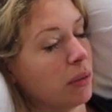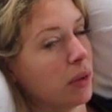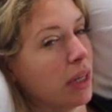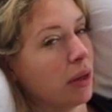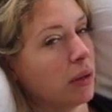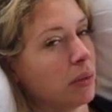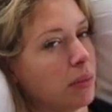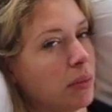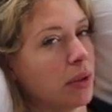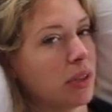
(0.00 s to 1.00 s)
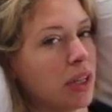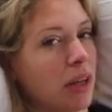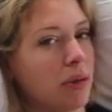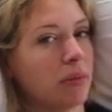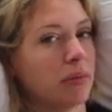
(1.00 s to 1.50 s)
one hour
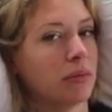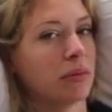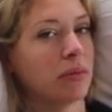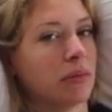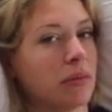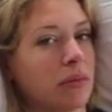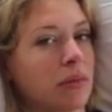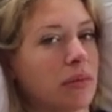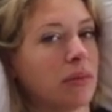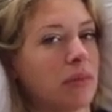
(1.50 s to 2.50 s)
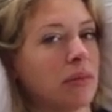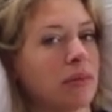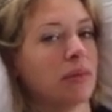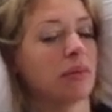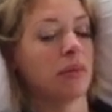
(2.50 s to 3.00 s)
post-op?
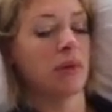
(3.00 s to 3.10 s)
Yeah.